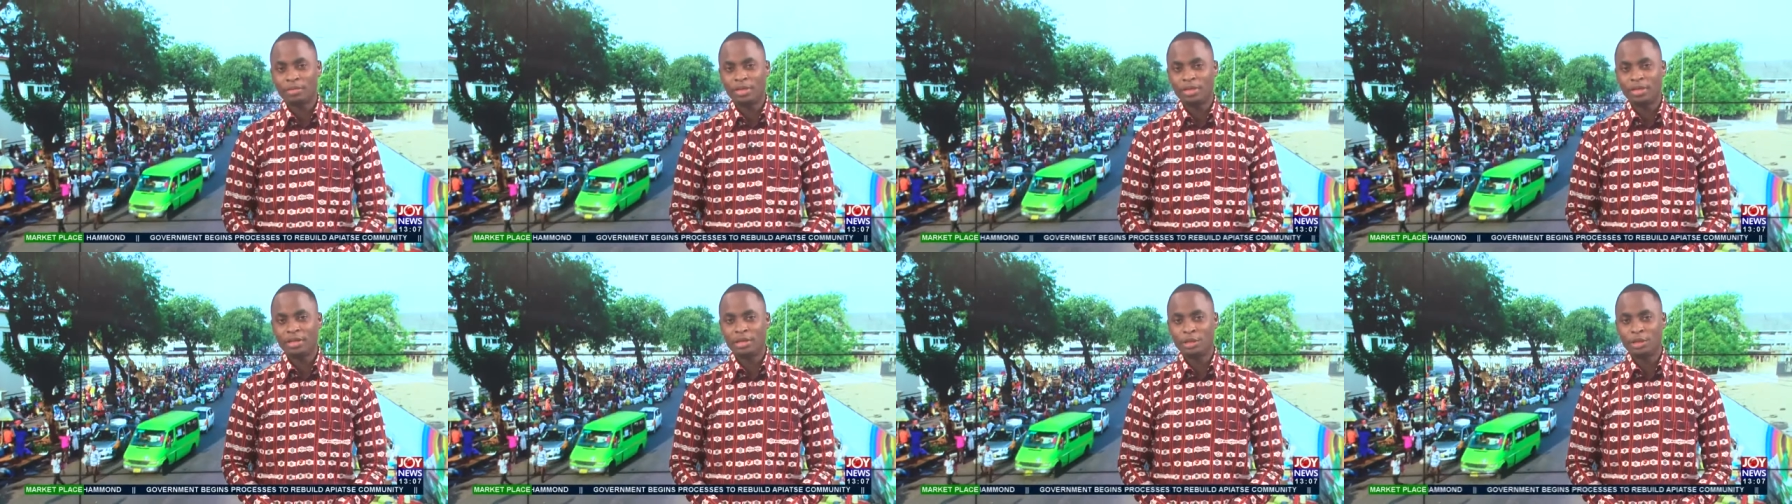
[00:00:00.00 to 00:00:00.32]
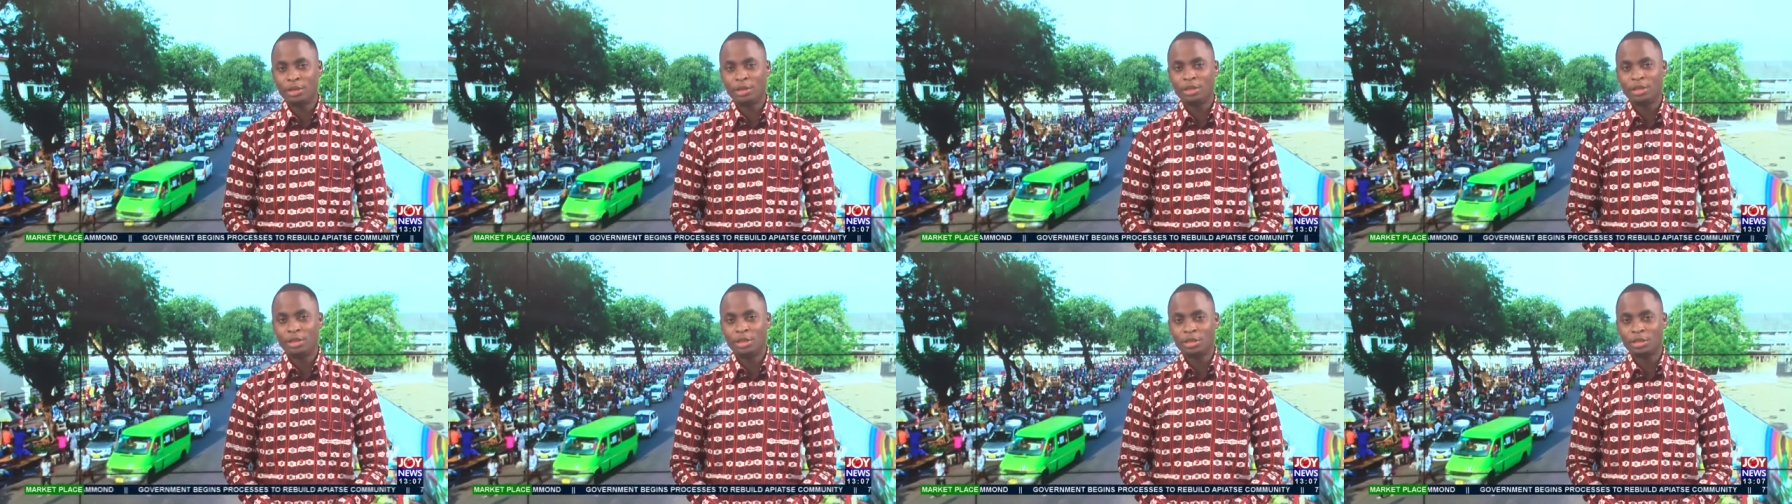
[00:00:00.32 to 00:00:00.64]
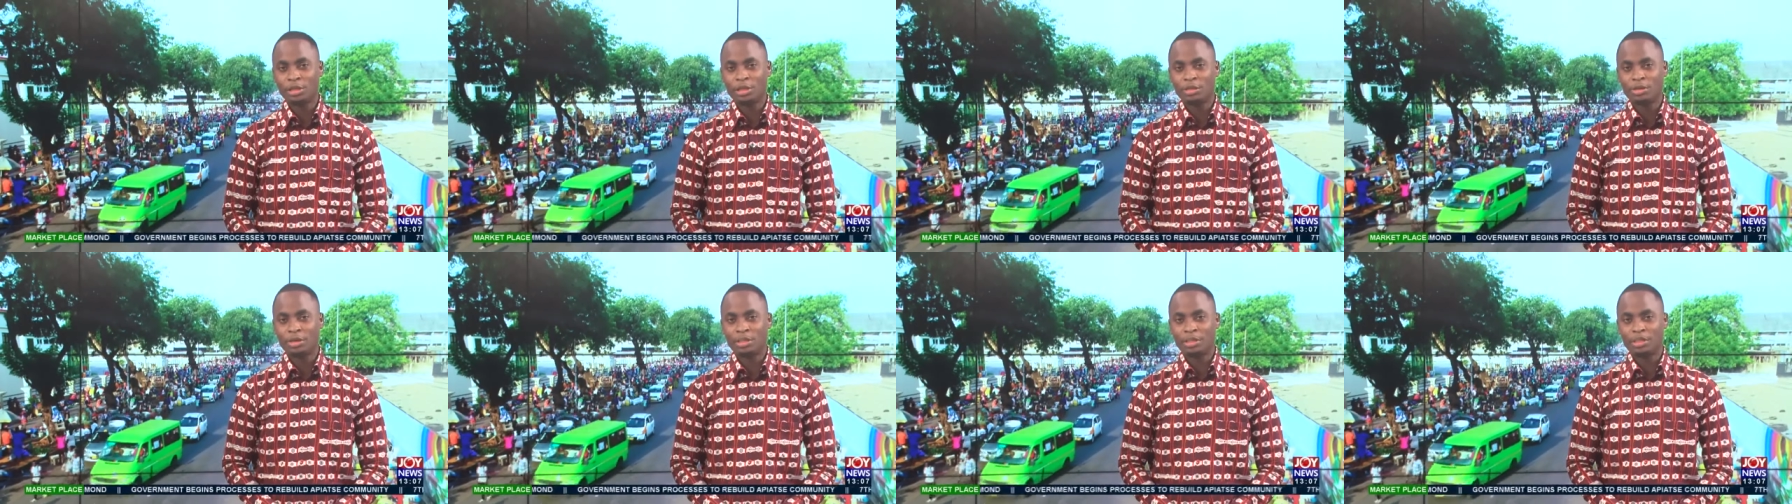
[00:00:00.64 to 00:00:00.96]
the new
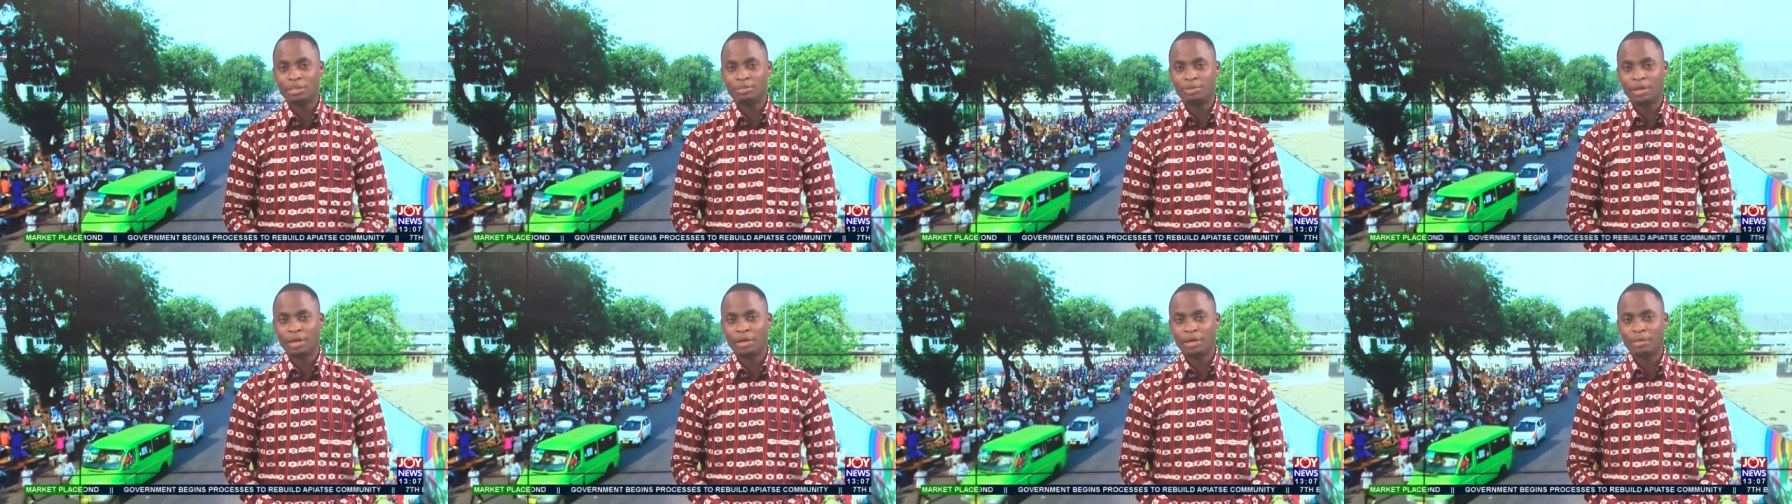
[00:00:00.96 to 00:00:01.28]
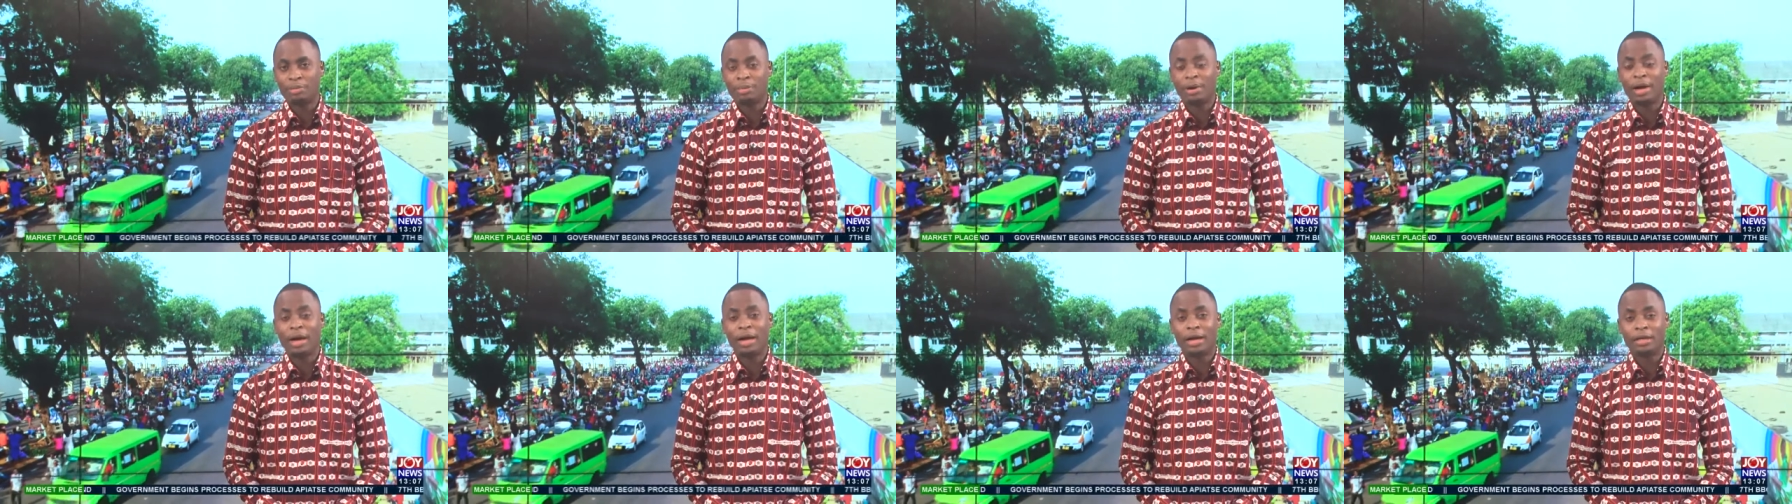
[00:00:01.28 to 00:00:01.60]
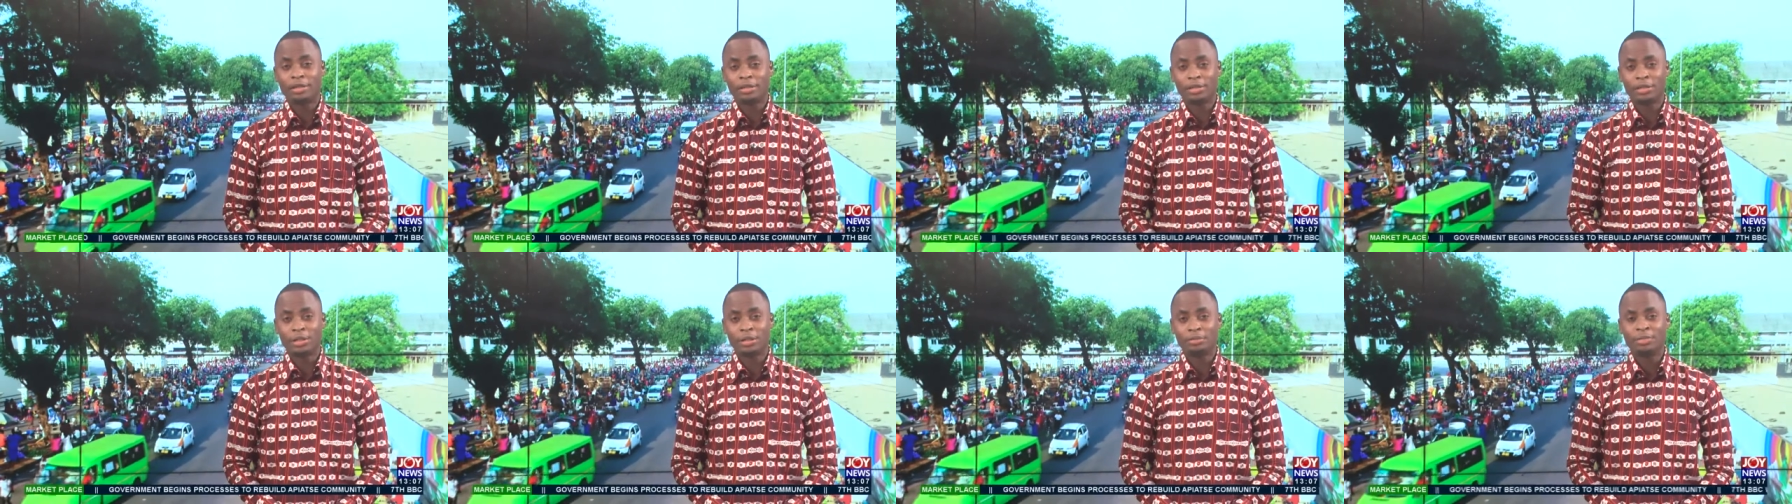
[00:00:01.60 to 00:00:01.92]
insurance bill
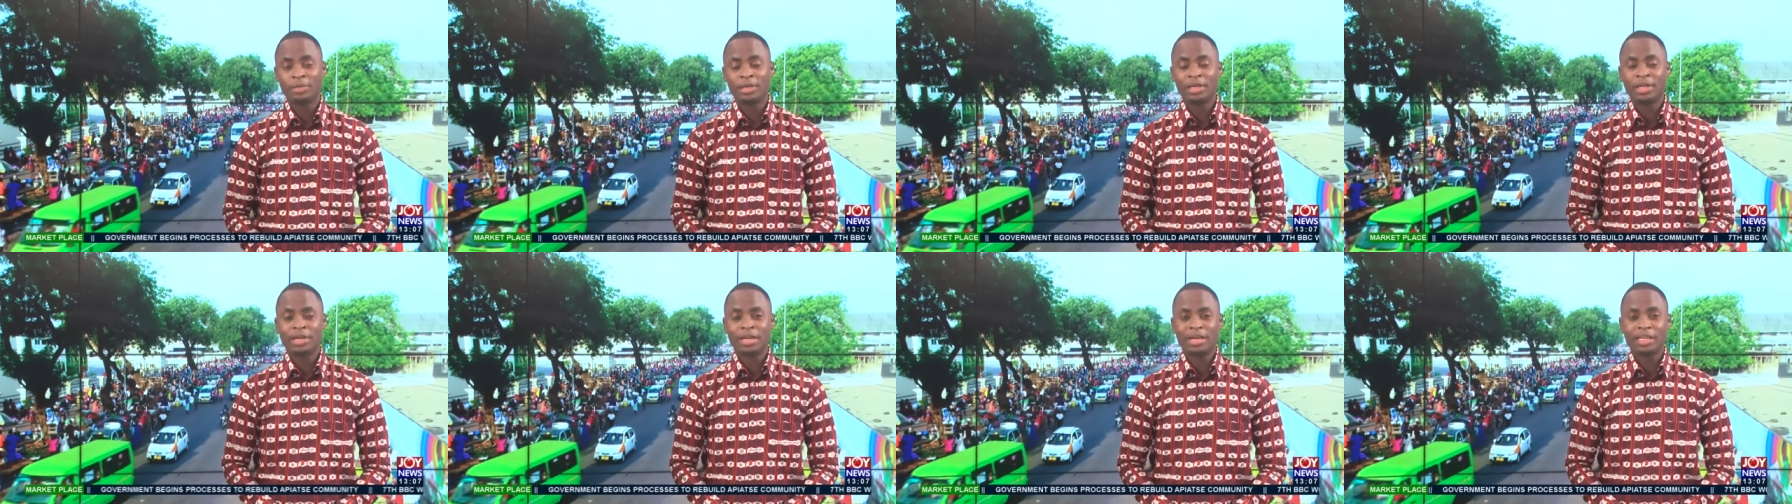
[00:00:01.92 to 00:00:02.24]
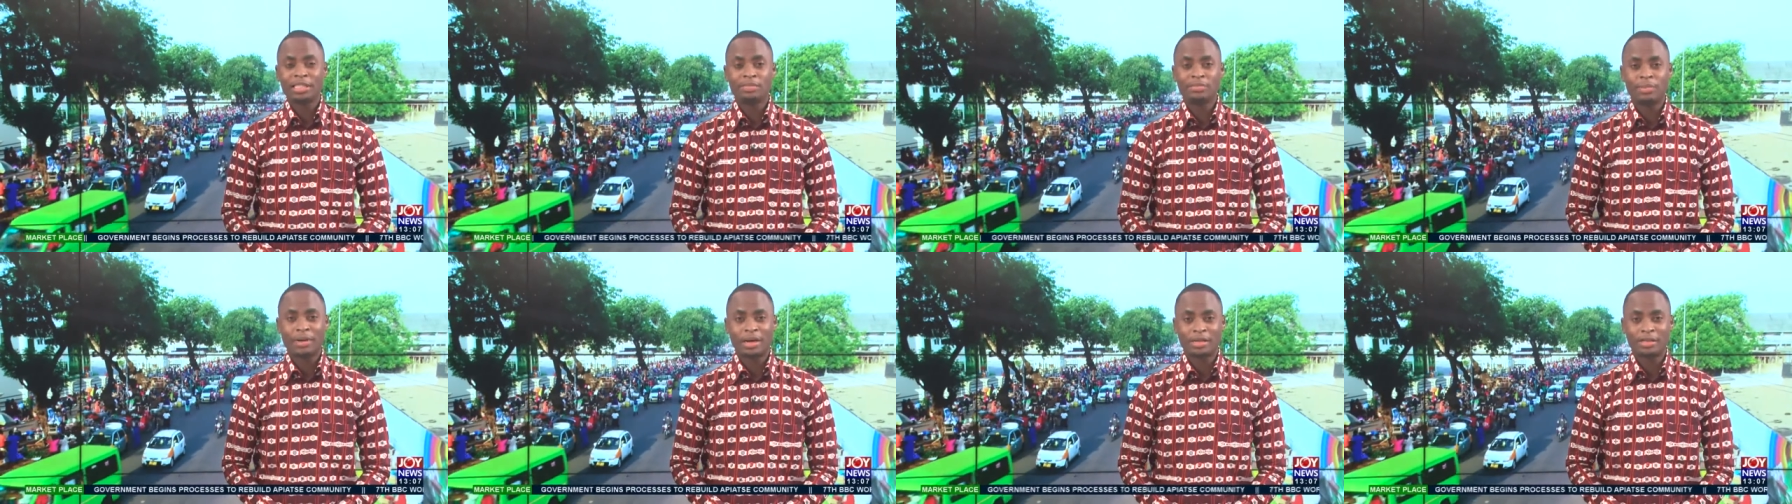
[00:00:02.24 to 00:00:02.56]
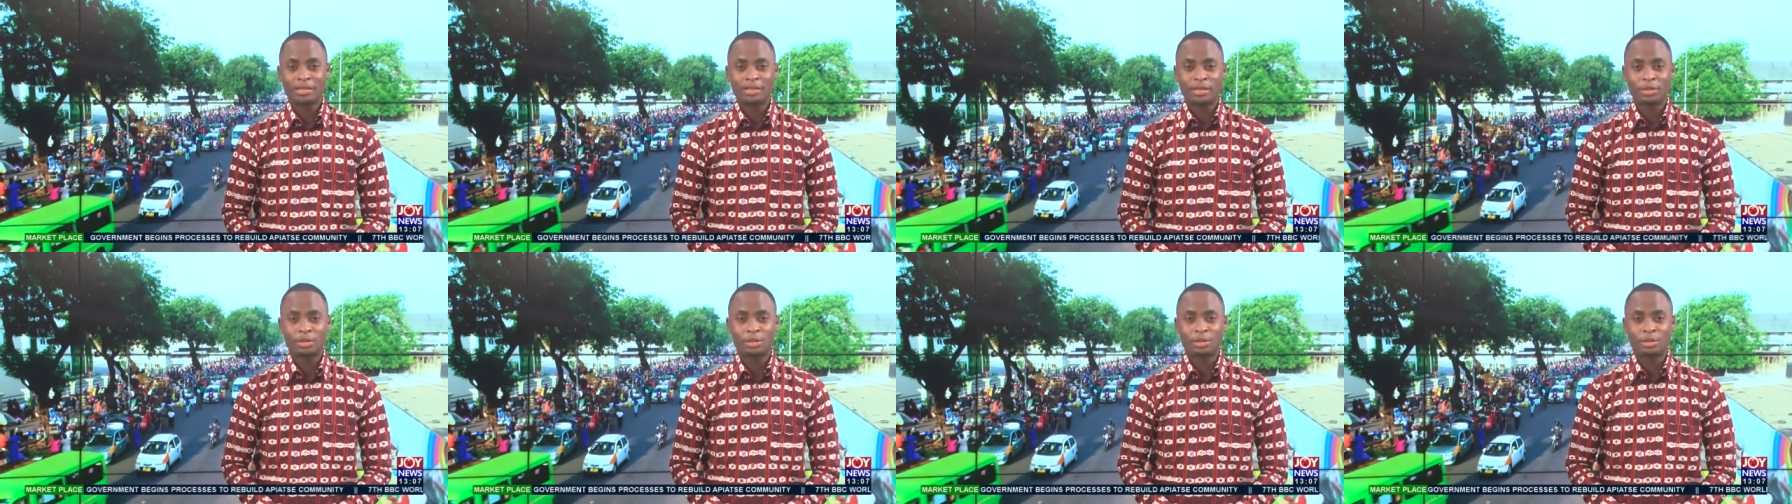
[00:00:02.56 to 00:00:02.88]
prior to its passage,